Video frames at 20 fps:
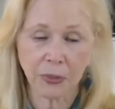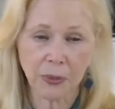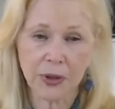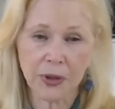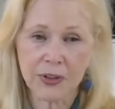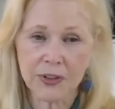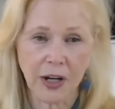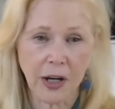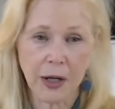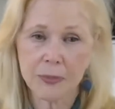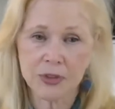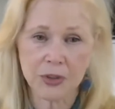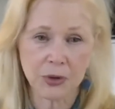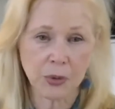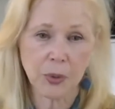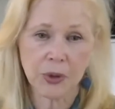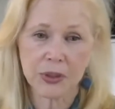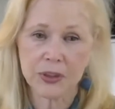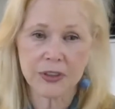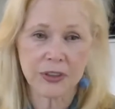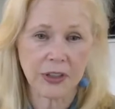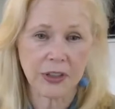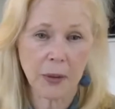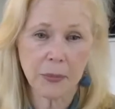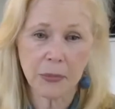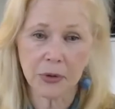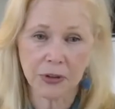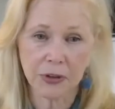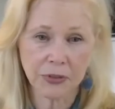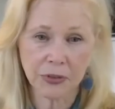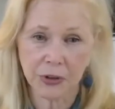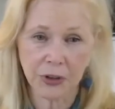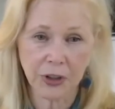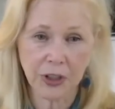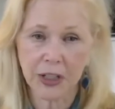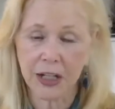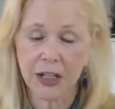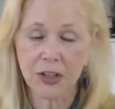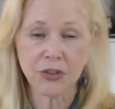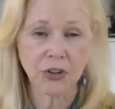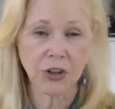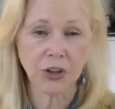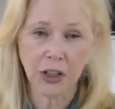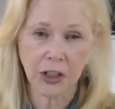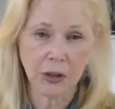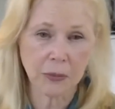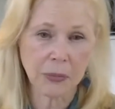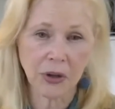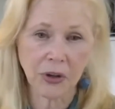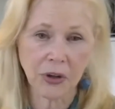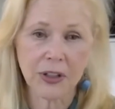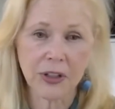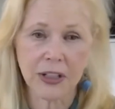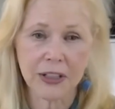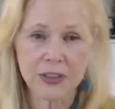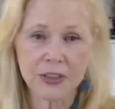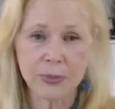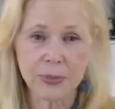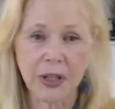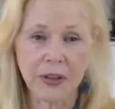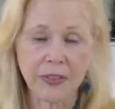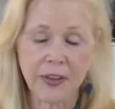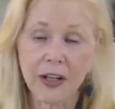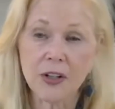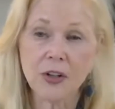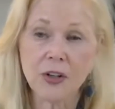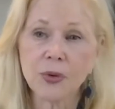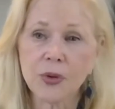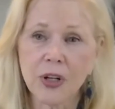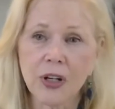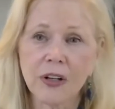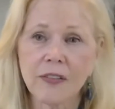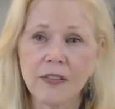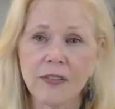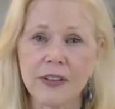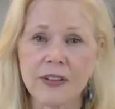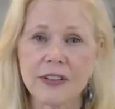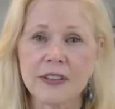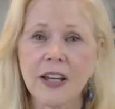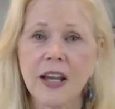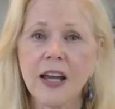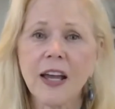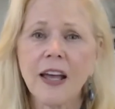three times or one time, or if you're engaged and gonna get married next month. I know none of this.